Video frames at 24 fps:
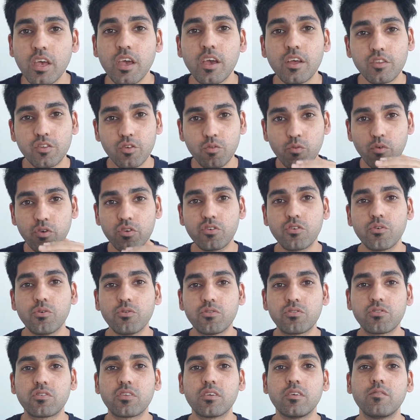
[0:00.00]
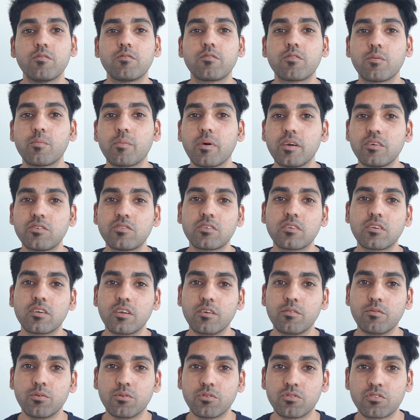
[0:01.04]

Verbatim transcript: to reduce inflammation levels,